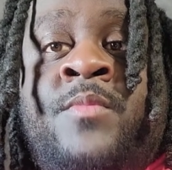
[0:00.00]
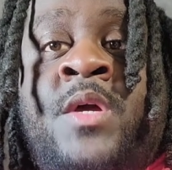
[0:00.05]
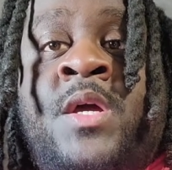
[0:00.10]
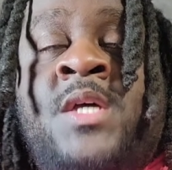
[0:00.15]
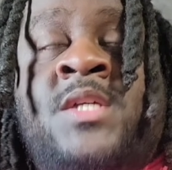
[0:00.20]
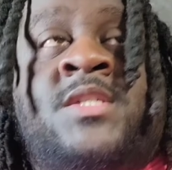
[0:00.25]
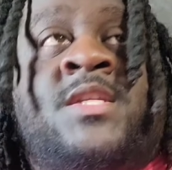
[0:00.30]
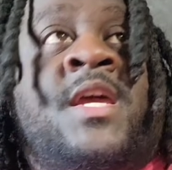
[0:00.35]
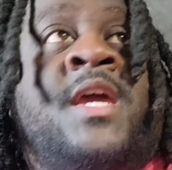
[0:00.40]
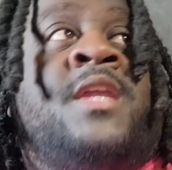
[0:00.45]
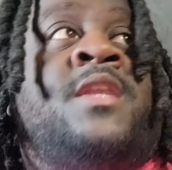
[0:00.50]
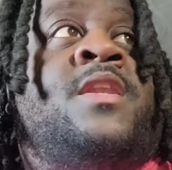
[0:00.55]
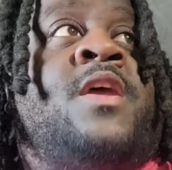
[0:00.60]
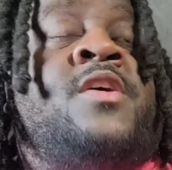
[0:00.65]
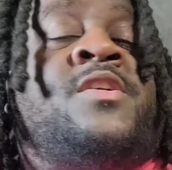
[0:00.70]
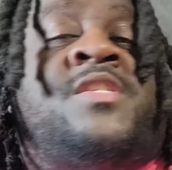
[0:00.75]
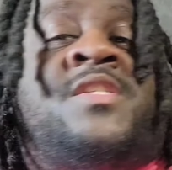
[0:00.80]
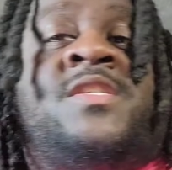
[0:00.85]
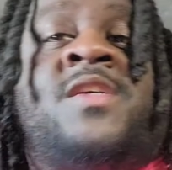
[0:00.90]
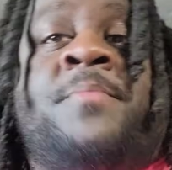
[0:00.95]
See,
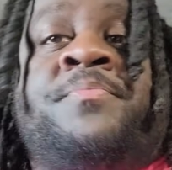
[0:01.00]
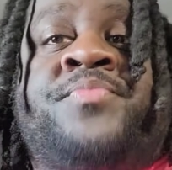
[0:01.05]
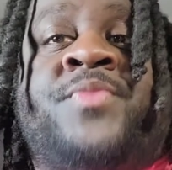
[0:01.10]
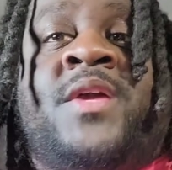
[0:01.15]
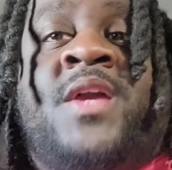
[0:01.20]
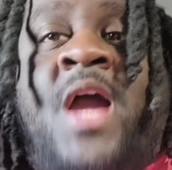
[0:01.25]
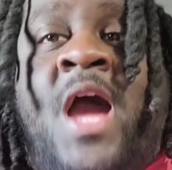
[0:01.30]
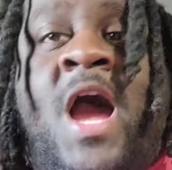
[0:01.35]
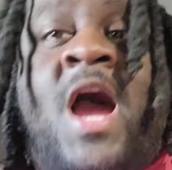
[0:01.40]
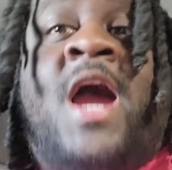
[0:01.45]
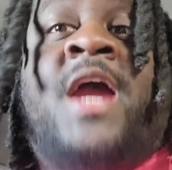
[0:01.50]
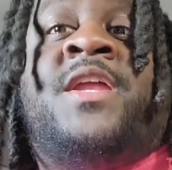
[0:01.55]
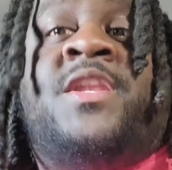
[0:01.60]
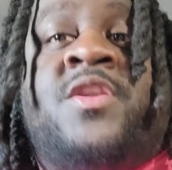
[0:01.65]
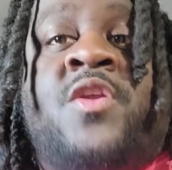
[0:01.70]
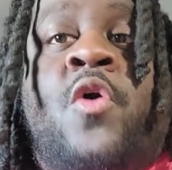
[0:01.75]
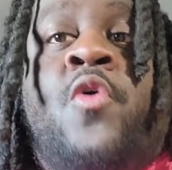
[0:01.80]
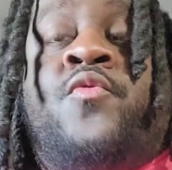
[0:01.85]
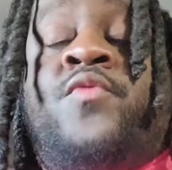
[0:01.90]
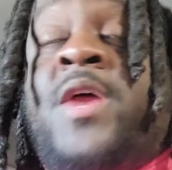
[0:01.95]
there's something I
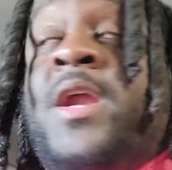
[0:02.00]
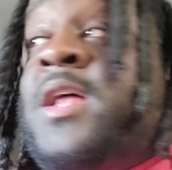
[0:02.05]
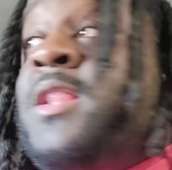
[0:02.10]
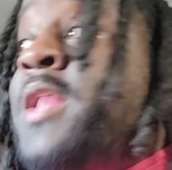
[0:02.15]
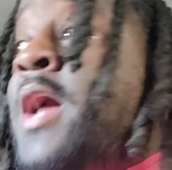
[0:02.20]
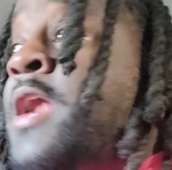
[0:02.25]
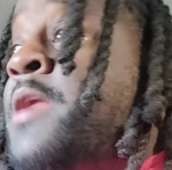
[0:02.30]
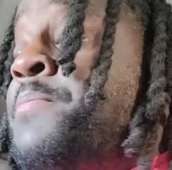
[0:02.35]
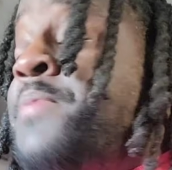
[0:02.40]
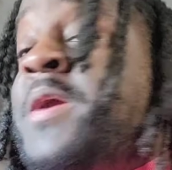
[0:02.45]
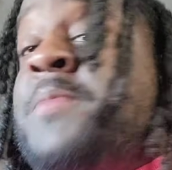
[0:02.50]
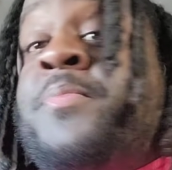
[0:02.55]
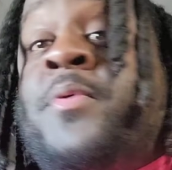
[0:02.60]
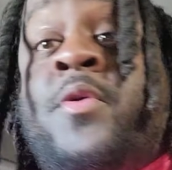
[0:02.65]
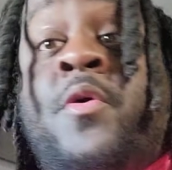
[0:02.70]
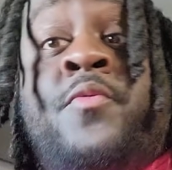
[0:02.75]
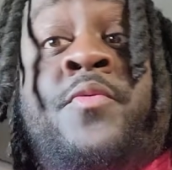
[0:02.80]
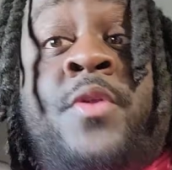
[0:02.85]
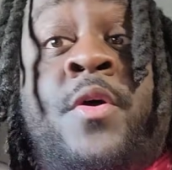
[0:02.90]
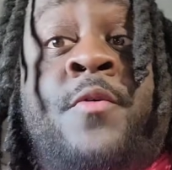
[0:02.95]
know that a lot of people
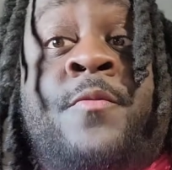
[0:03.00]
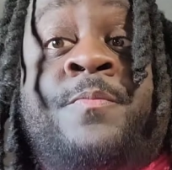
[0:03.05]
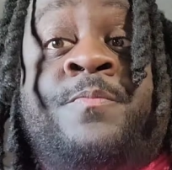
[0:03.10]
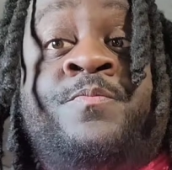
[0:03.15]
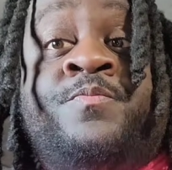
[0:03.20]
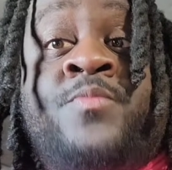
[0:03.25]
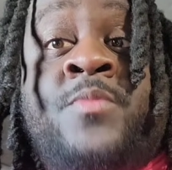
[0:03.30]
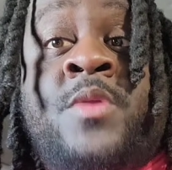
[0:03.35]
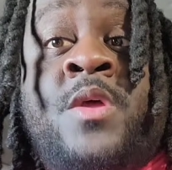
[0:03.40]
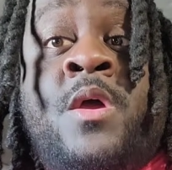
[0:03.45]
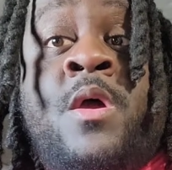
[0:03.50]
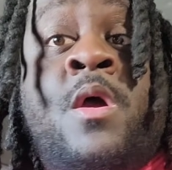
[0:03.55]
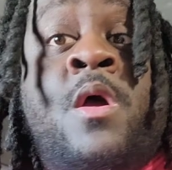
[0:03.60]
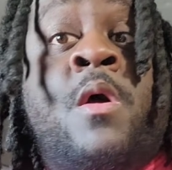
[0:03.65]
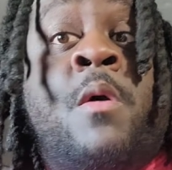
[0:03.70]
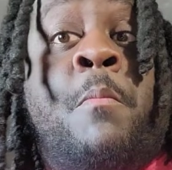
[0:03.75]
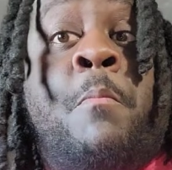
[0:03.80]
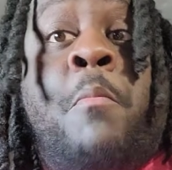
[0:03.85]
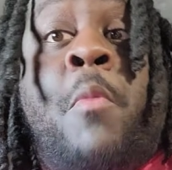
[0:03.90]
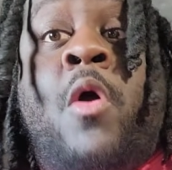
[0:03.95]
don't know.
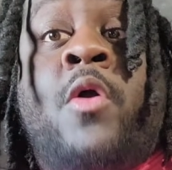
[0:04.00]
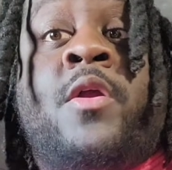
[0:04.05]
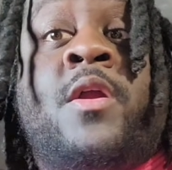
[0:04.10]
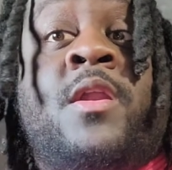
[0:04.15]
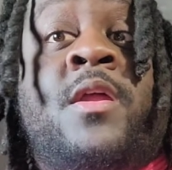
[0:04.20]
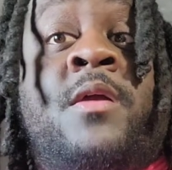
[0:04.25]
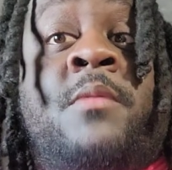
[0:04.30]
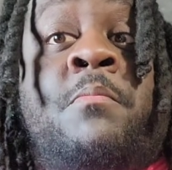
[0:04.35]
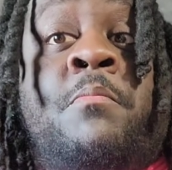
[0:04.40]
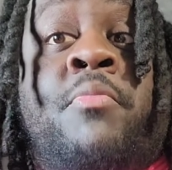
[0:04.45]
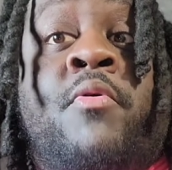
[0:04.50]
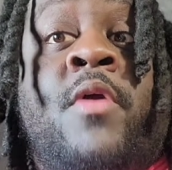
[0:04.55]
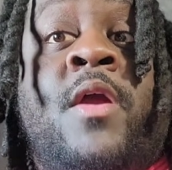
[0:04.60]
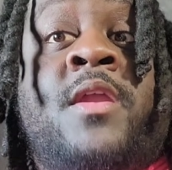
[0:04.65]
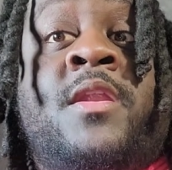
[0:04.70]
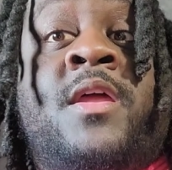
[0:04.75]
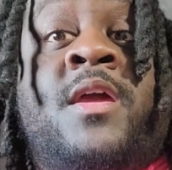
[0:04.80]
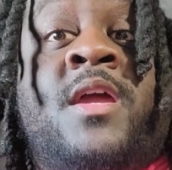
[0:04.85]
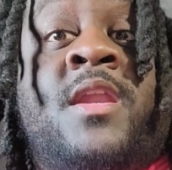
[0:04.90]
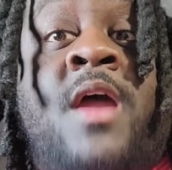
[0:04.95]
Marketing,
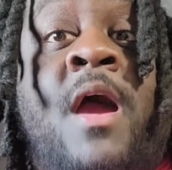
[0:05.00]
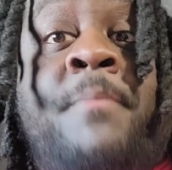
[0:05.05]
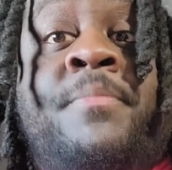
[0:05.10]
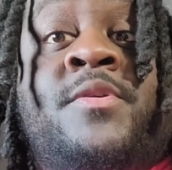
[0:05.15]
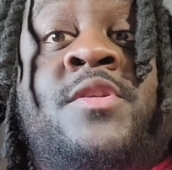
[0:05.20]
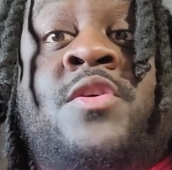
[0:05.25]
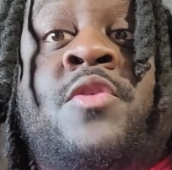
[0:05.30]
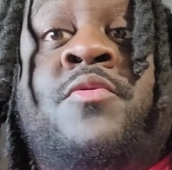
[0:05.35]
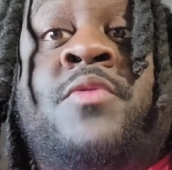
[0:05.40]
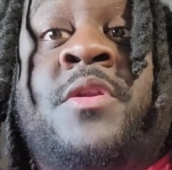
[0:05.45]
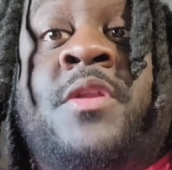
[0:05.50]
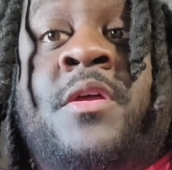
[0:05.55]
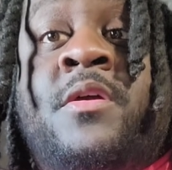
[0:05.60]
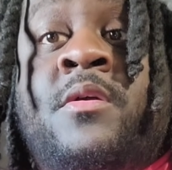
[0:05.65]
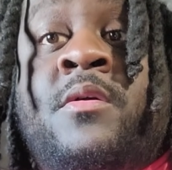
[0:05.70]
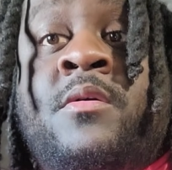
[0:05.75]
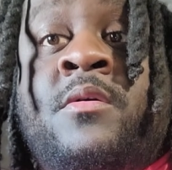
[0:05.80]
branding, and opportunity.